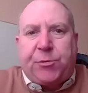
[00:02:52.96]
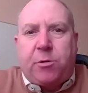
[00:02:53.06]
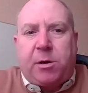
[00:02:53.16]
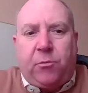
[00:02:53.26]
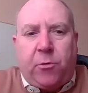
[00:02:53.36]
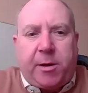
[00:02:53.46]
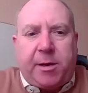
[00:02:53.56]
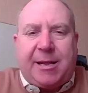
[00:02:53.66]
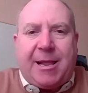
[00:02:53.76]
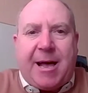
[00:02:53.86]
portal work
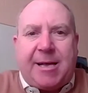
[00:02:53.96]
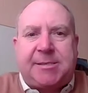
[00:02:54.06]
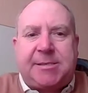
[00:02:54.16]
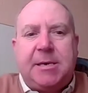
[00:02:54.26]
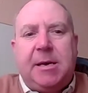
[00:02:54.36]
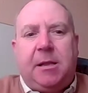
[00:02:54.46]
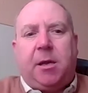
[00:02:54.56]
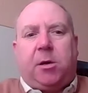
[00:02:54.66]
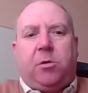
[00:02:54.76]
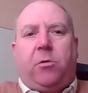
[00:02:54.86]
in class,
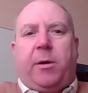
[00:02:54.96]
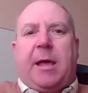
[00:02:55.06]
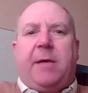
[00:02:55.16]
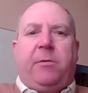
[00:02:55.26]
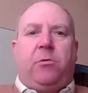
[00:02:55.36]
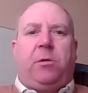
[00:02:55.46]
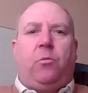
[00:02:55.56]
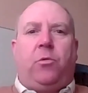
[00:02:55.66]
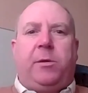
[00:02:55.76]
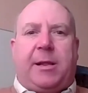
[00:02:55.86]
and having only
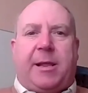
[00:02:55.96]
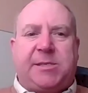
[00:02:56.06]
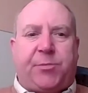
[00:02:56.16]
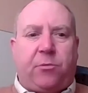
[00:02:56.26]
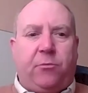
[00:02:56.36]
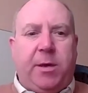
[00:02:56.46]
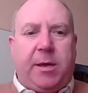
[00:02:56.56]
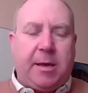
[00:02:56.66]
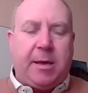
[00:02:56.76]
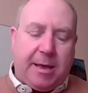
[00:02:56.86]
one class per
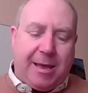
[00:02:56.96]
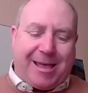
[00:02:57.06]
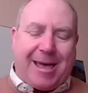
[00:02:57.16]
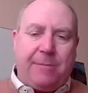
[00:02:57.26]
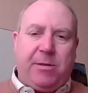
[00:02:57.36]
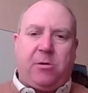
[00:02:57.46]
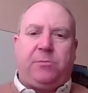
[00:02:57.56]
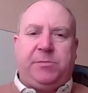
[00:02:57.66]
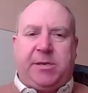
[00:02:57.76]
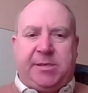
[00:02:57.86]
week, it can
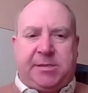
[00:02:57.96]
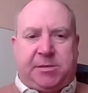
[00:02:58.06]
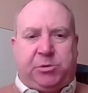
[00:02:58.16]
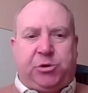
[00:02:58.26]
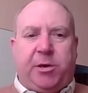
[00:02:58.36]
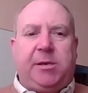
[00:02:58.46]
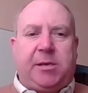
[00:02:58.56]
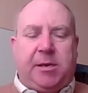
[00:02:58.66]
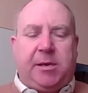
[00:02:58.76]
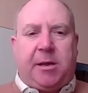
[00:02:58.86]
become
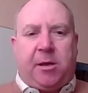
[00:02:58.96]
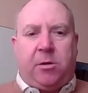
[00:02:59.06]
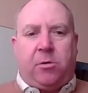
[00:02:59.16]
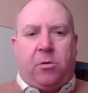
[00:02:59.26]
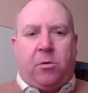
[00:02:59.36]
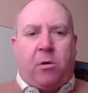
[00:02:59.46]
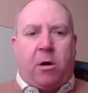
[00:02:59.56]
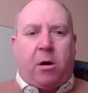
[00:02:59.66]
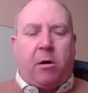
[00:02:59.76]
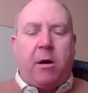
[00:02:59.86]
disjointed,
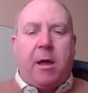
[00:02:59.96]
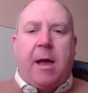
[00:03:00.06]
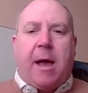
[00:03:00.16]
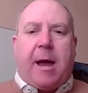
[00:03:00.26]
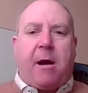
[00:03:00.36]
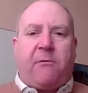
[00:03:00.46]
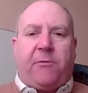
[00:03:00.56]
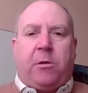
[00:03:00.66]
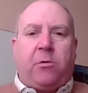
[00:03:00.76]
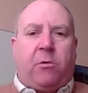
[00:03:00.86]
or hard.
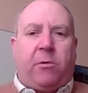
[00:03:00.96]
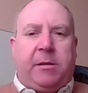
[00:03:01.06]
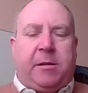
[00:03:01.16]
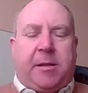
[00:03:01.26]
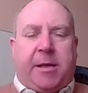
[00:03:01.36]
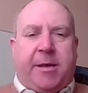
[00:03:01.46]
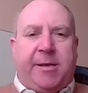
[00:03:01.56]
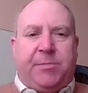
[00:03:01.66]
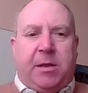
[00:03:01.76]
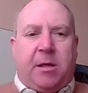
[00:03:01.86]
The
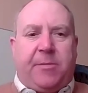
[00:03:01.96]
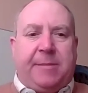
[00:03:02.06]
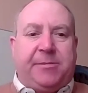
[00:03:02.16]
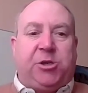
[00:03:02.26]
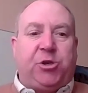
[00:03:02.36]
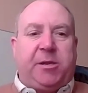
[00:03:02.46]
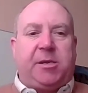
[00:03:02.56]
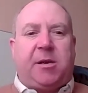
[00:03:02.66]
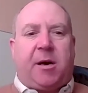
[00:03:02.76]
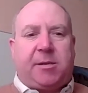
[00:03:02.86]
kids may not be able to join
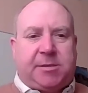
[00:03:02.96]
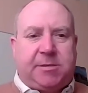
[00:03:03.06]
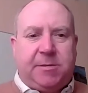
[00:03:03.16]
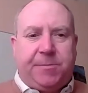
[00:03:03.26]
the dots,